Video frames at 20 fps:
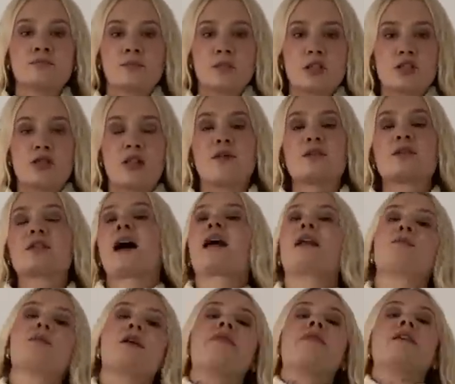So that was kind
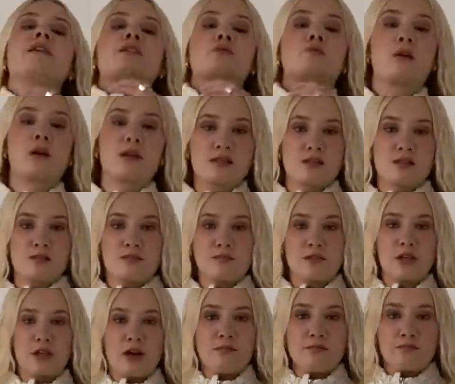of what this was,
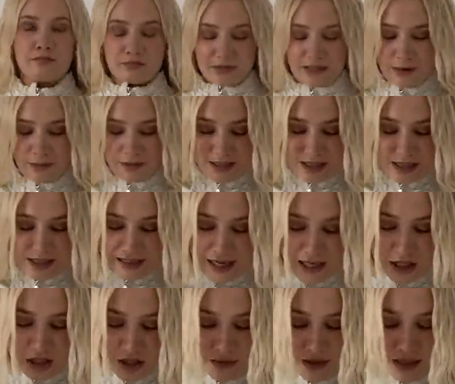you know? That was the
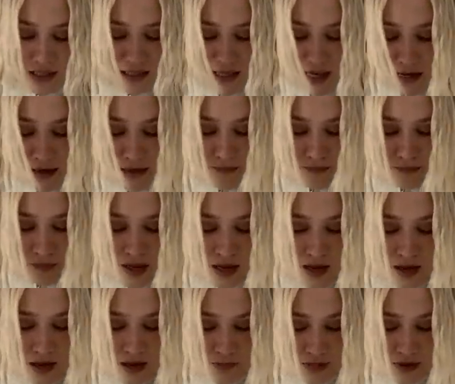intention with this item.
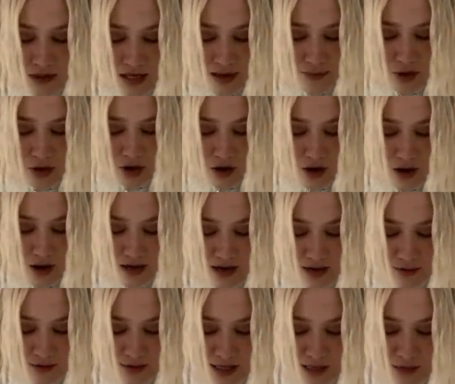But then I put it on and
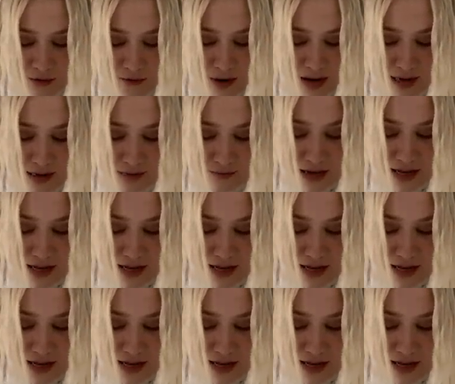I was like, wait,